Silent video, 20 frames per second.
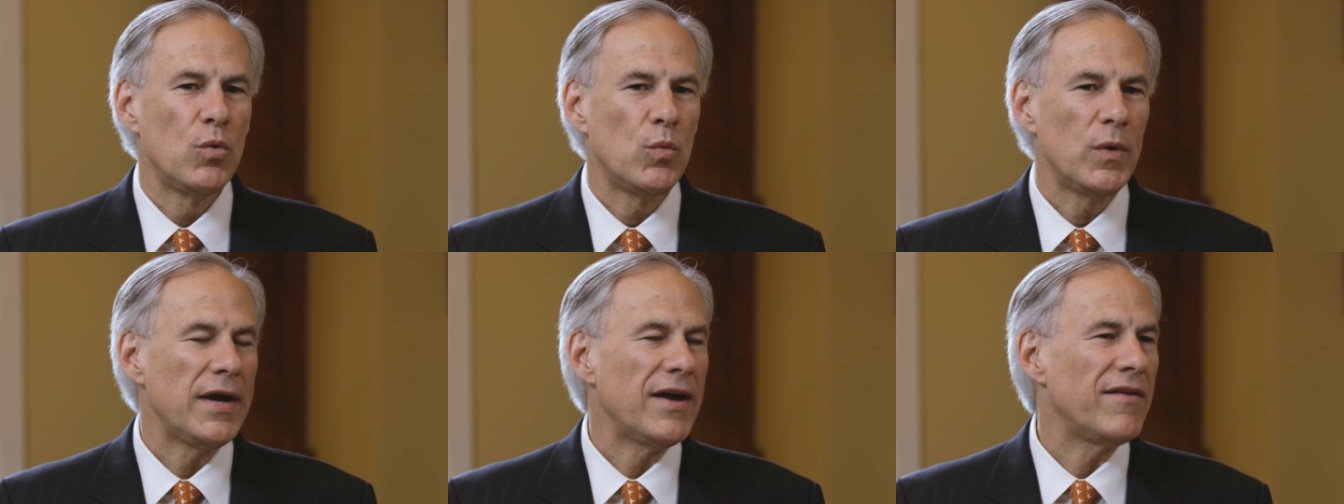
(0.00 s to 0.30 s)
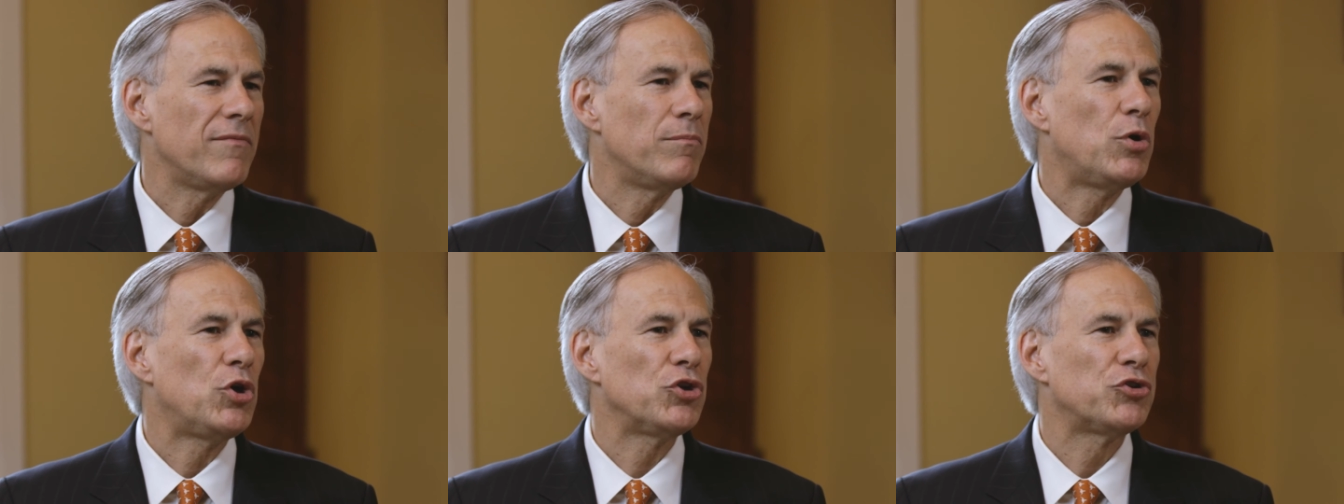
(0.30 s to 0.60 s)
We
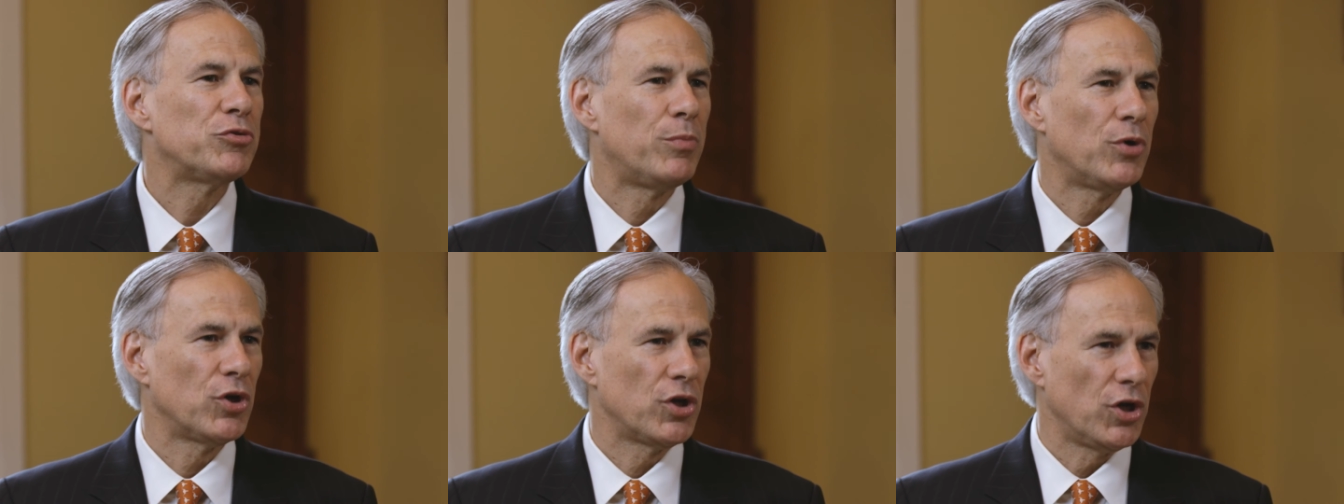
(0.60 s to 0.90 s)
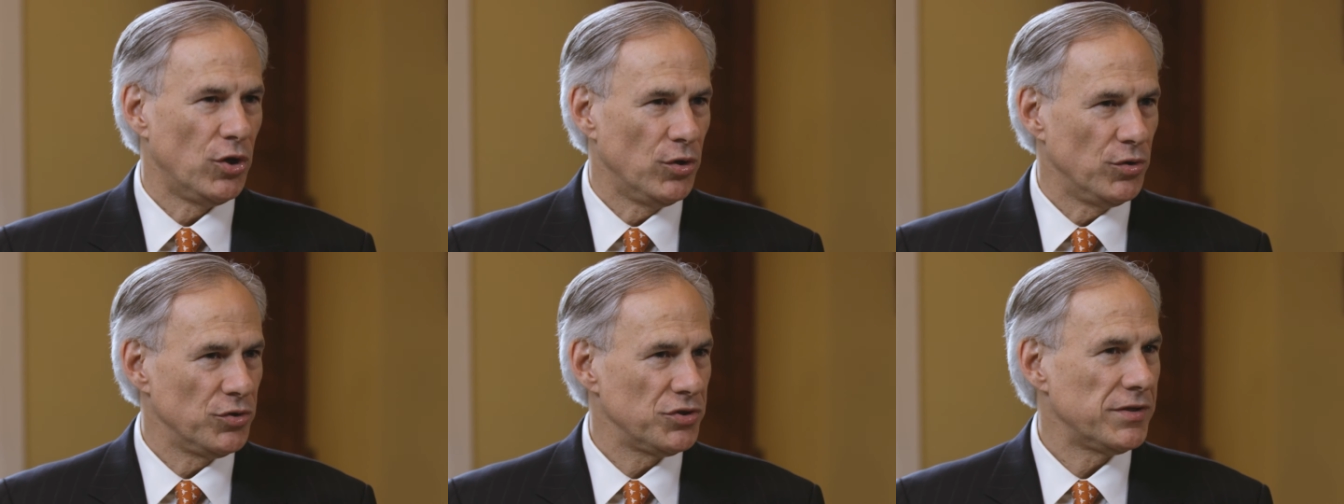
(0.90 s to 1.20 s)
have multiple
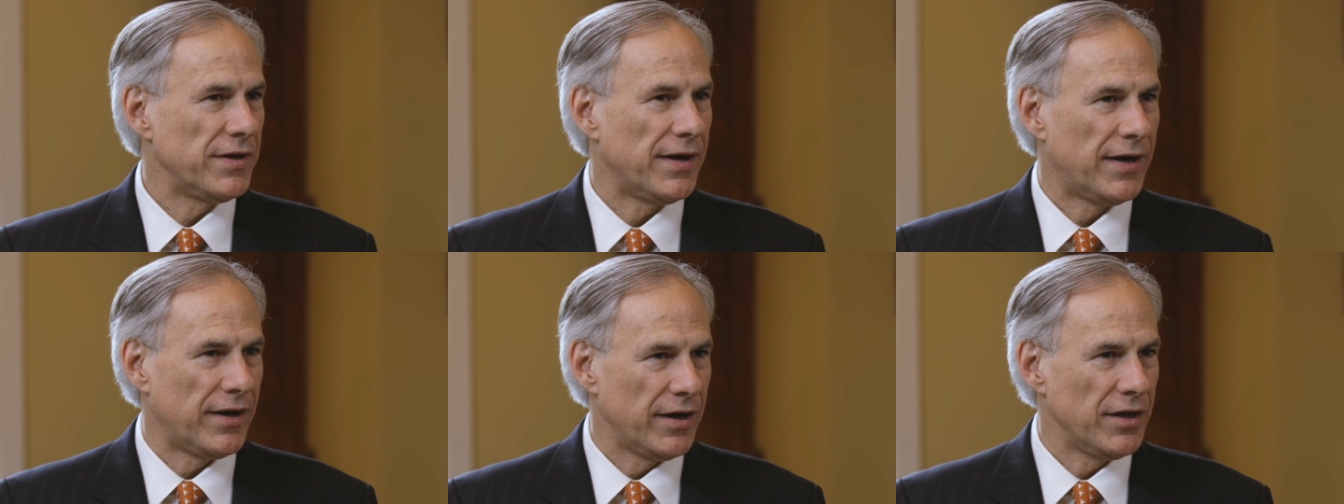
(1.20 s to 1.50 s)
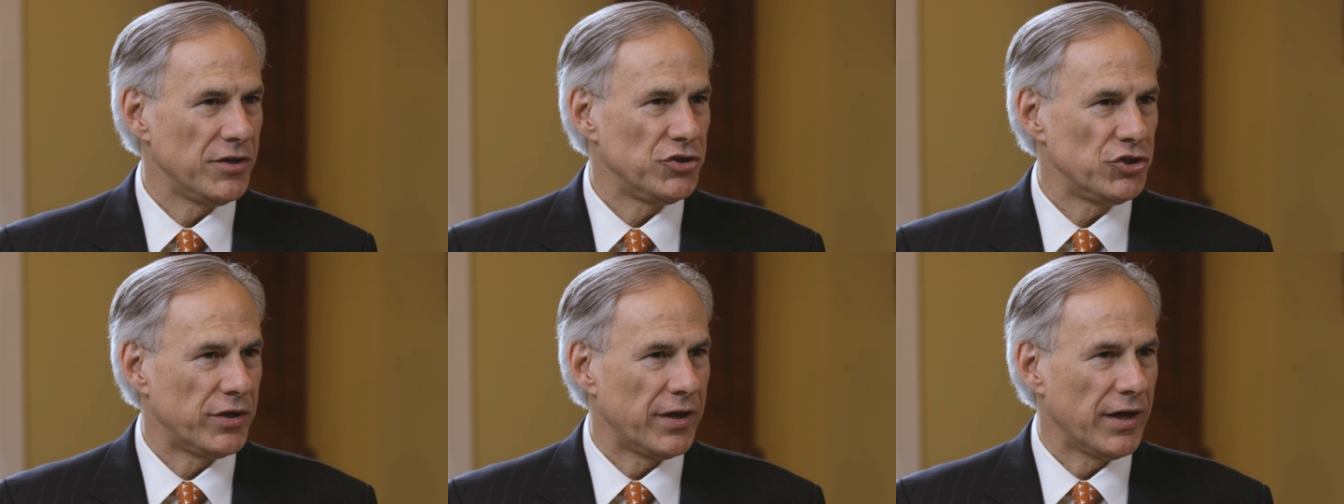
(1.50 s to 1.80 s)
goals in higher
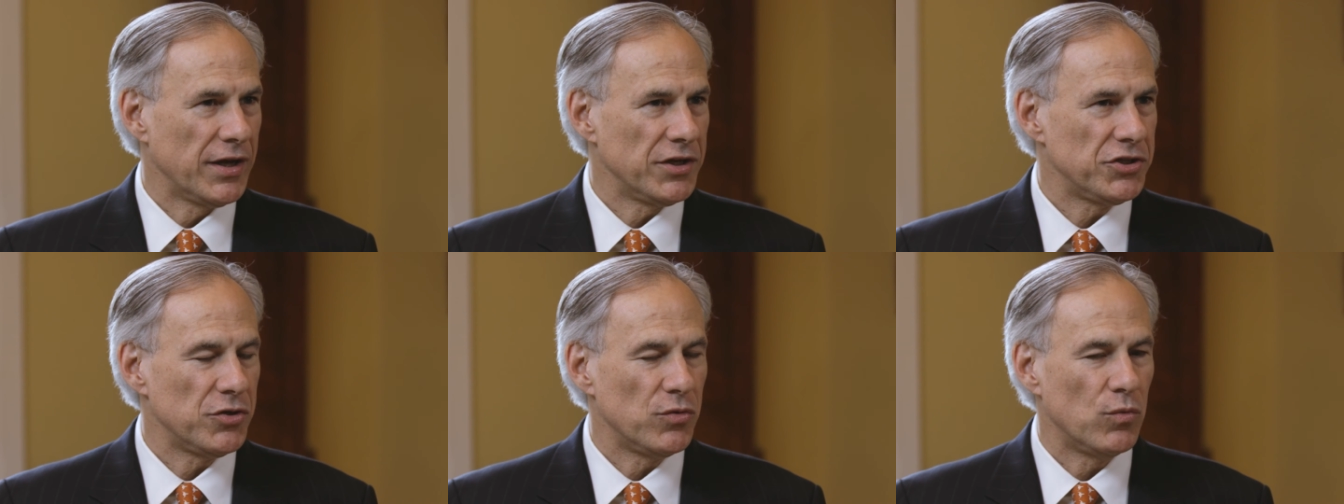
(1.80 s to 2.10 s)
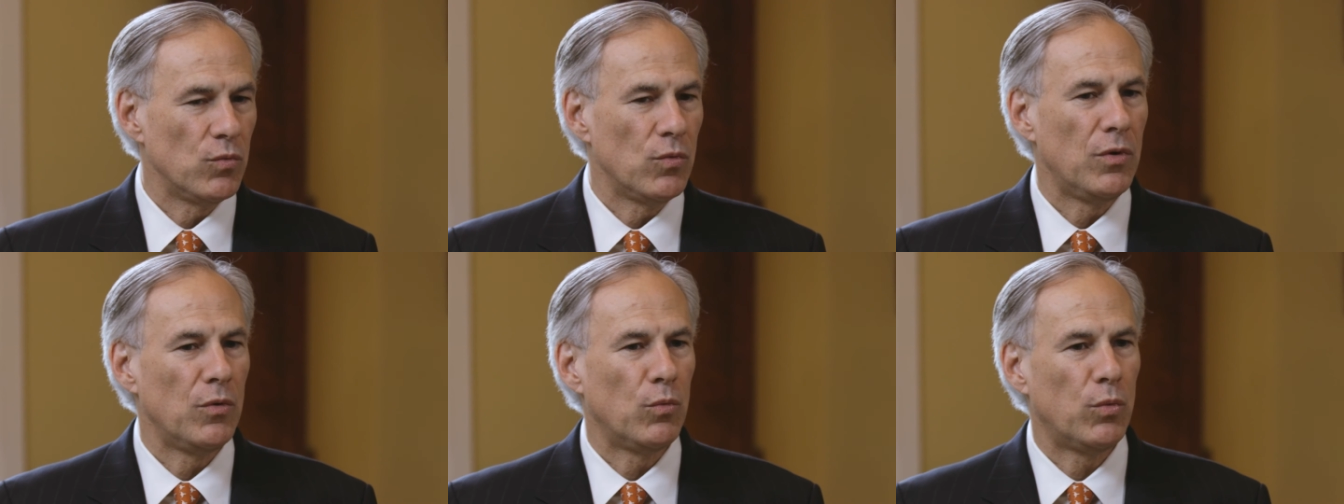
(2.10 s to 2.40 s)

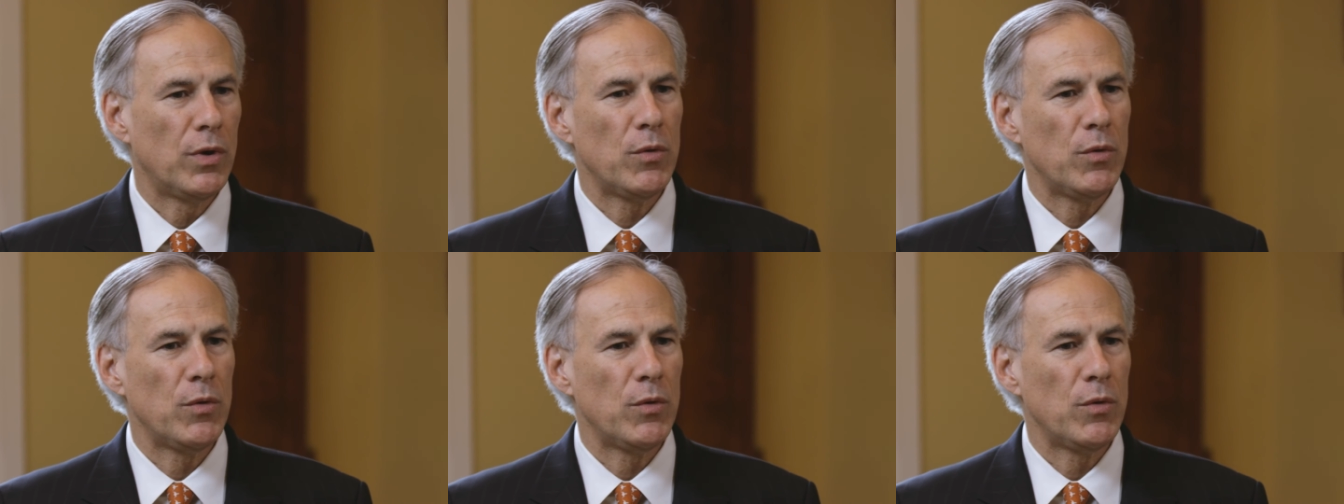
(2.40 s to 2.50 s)
education.